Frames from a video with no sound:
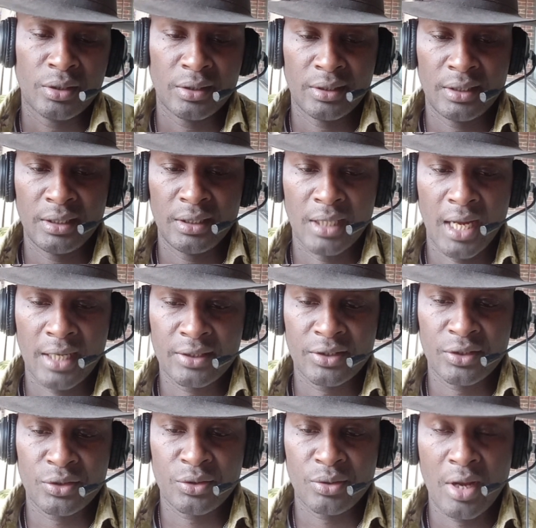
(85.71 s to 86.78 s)
the
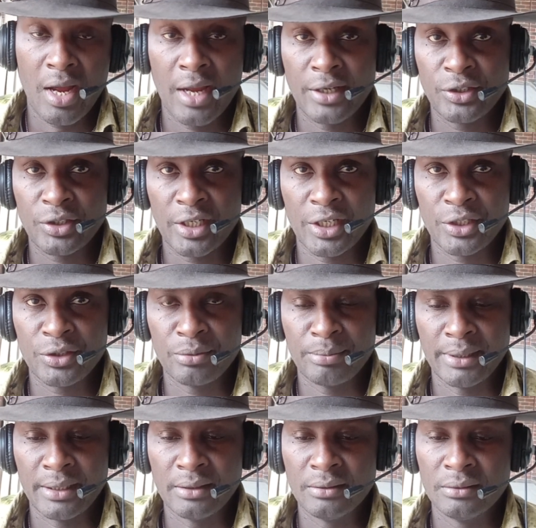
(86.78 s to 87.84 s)
Access to Higher Education
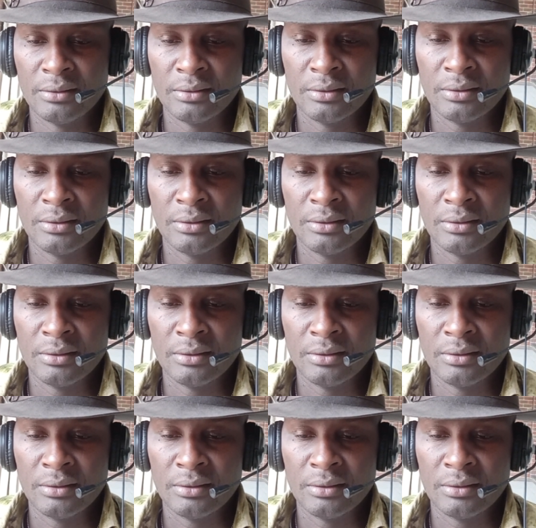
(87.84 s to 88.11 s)
Bill,